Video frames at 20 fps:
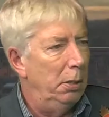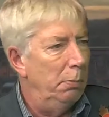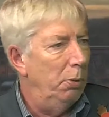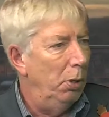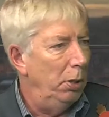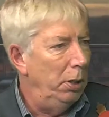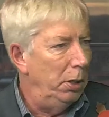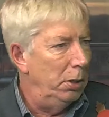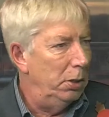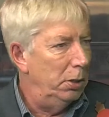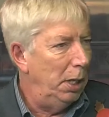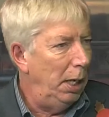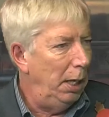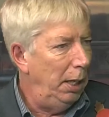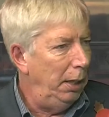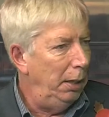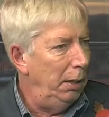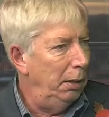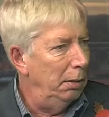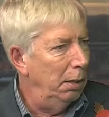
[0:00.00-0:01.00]
what you're
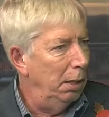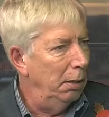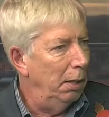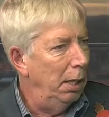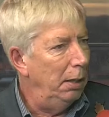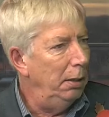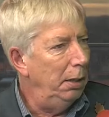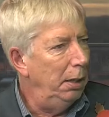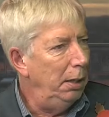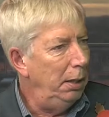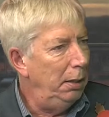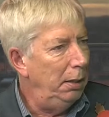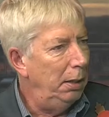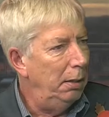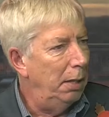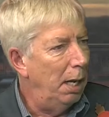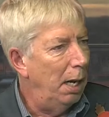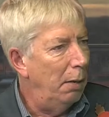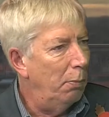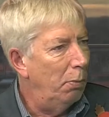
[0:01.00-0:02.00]
saying, that they needed
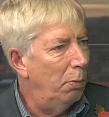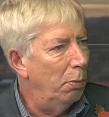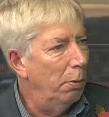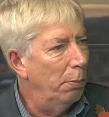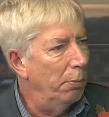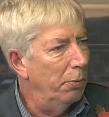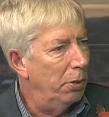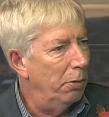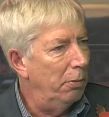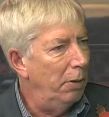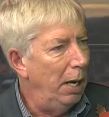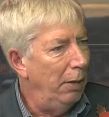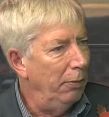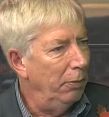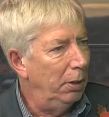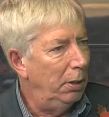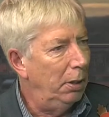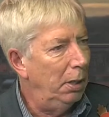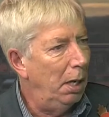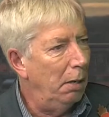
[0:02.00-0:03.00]
that warmth around the
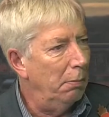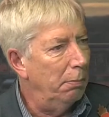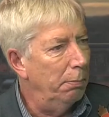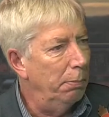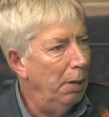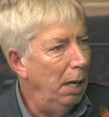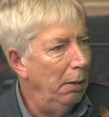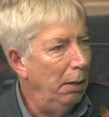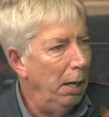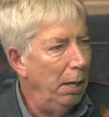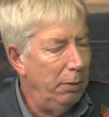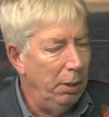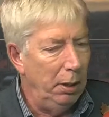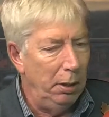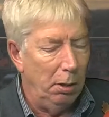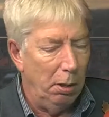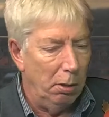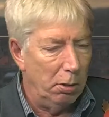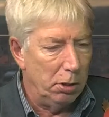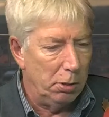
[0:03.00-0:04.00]
club? I think a
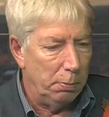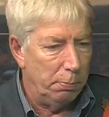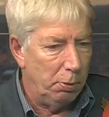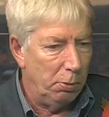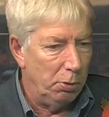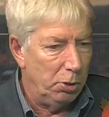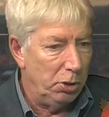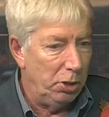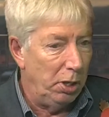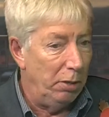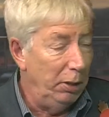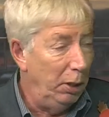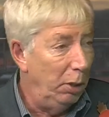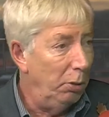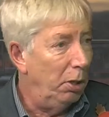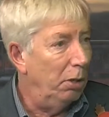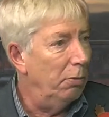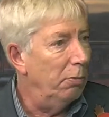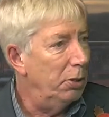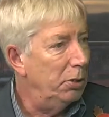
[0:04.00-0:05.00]
lot of supporters only look
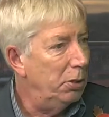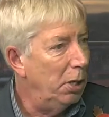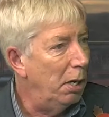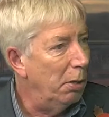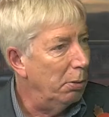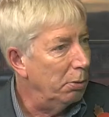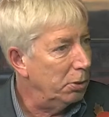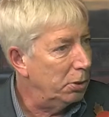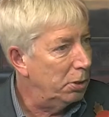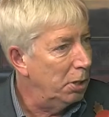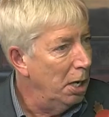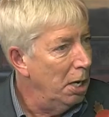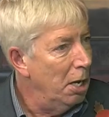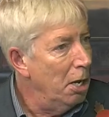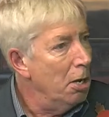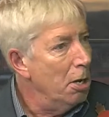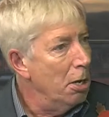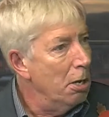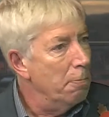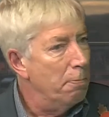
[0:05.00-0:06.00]
at results,
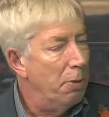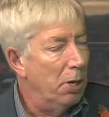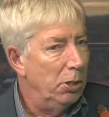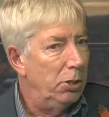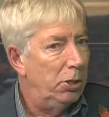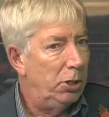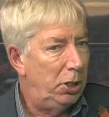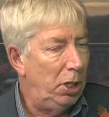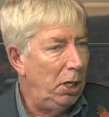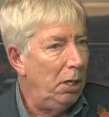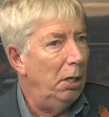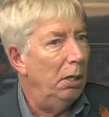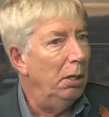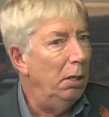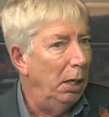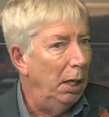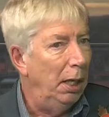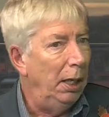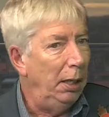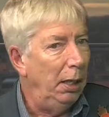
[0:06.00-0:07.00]
but
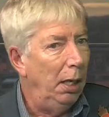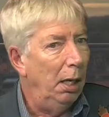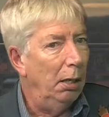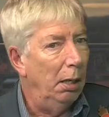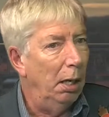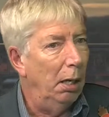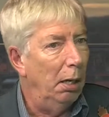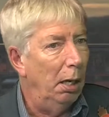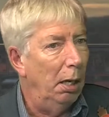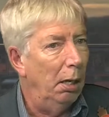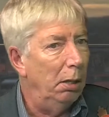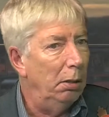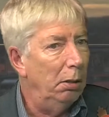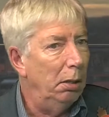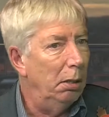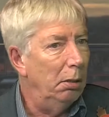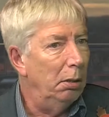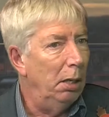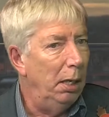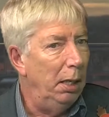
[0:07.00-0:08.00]
certainly
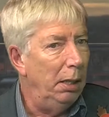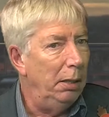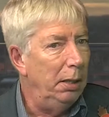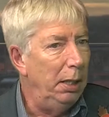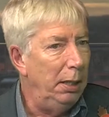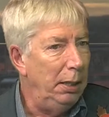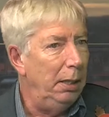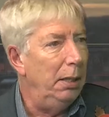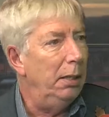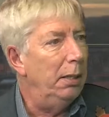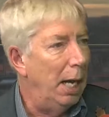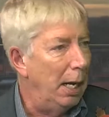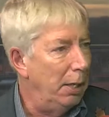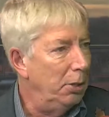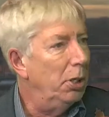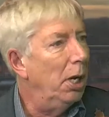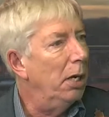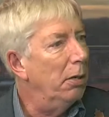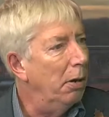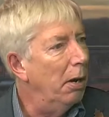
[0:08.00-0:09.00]
it needed that
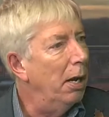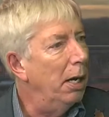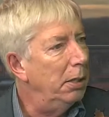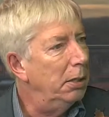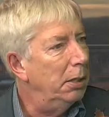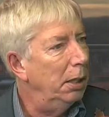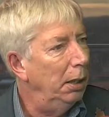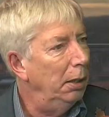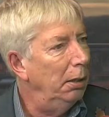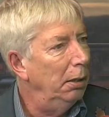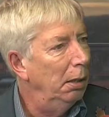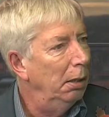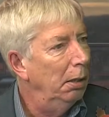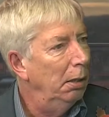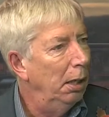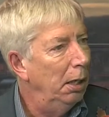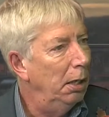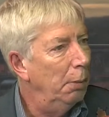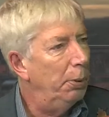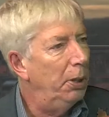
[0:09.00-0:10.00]
generating.
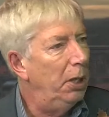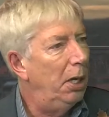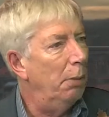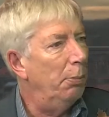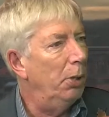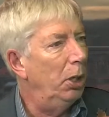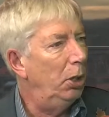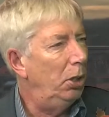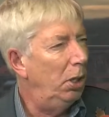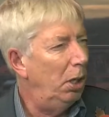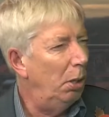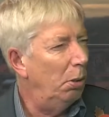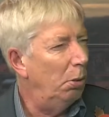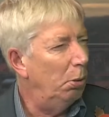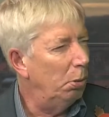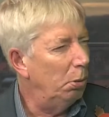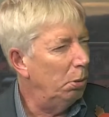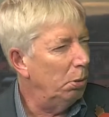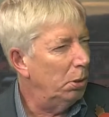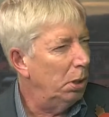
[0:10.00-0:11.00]
It had become a
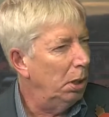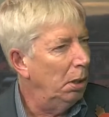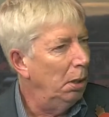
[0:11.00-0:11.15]
cold,